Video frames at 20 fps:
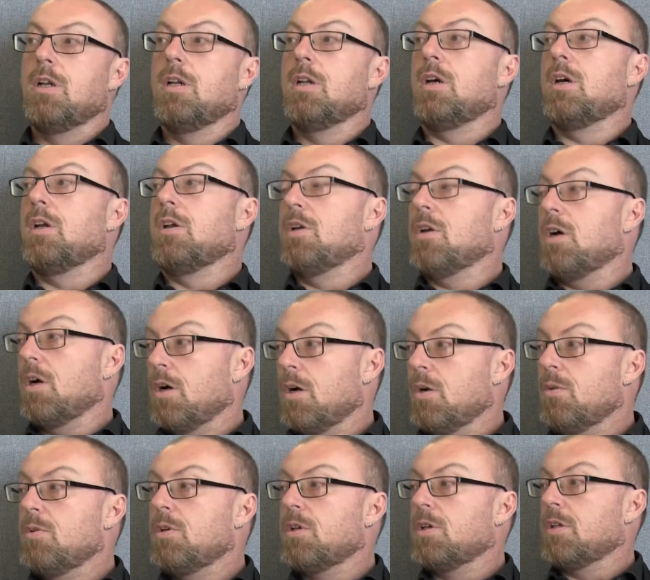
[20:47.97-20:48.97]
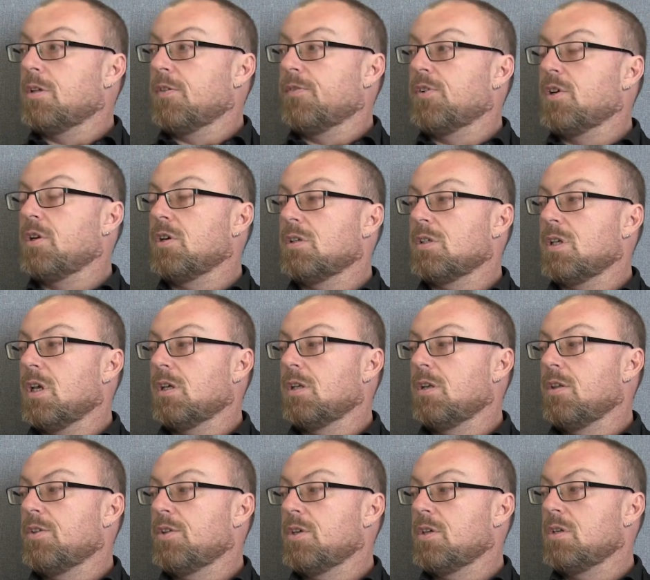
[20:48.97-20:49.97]
Like, not only did the first,
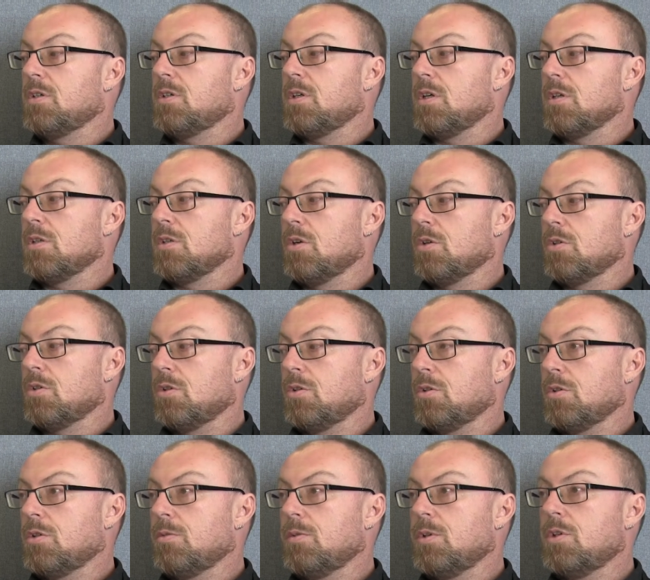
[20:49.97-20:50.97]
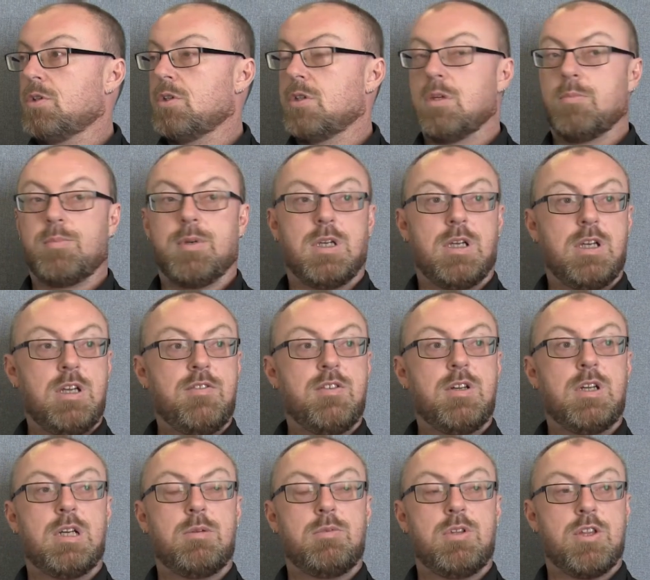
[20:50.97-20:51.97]
second and third years not talk to each other, but
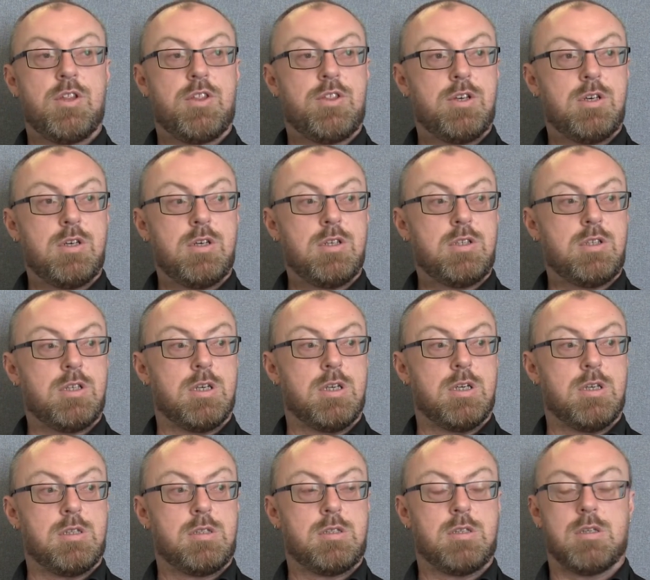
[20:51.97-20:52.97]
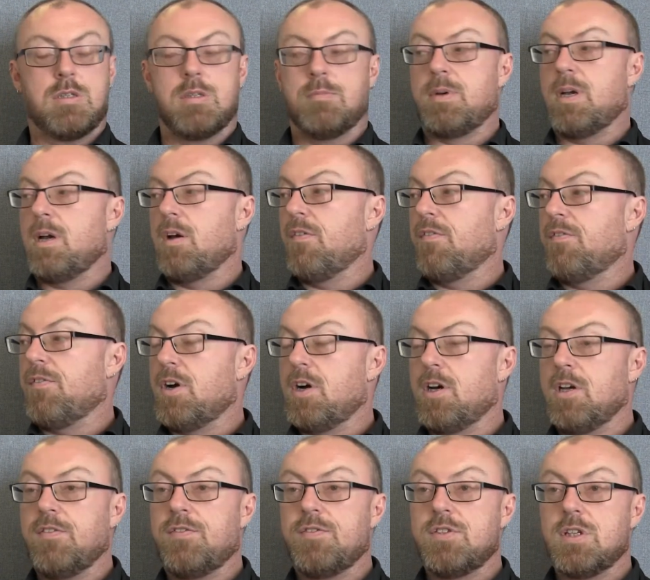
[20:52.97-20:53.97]
even in the third years, there's about
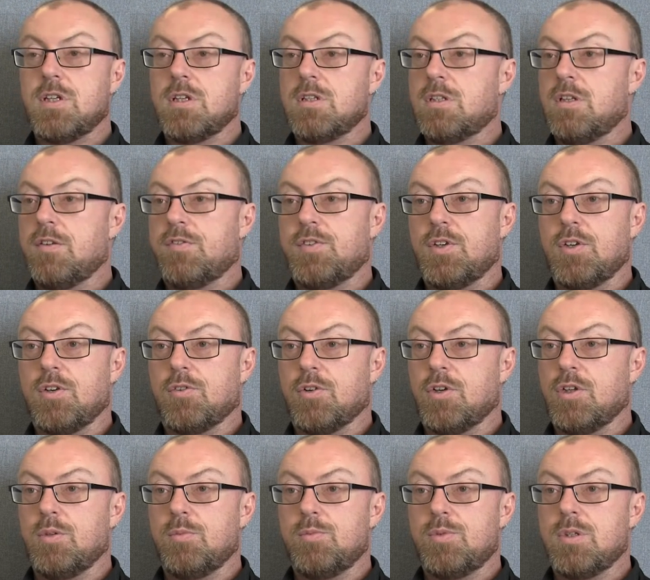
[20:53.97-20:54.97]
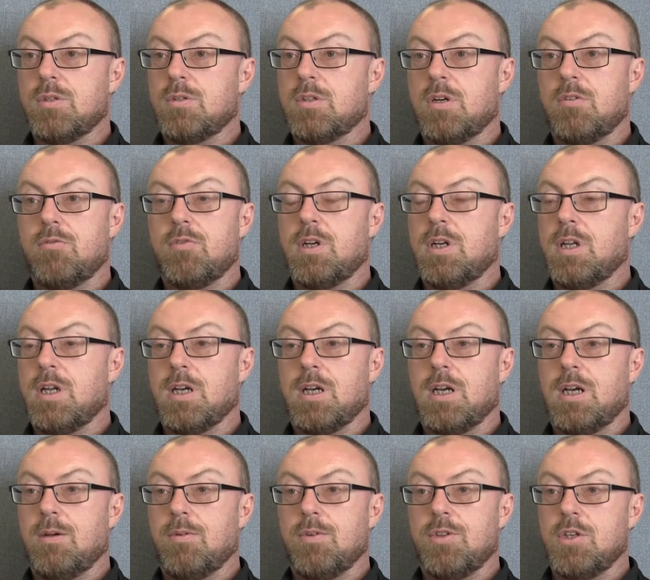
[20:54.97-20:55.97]
five, six different groups who don't really hang
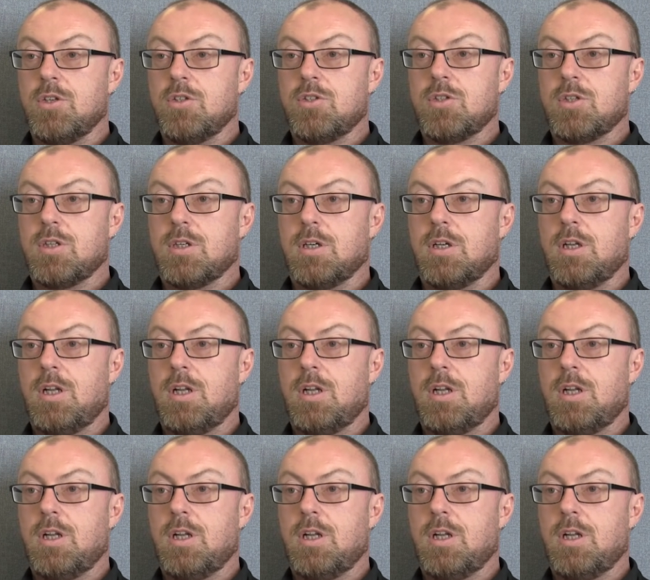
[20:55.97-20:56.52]
out with each other.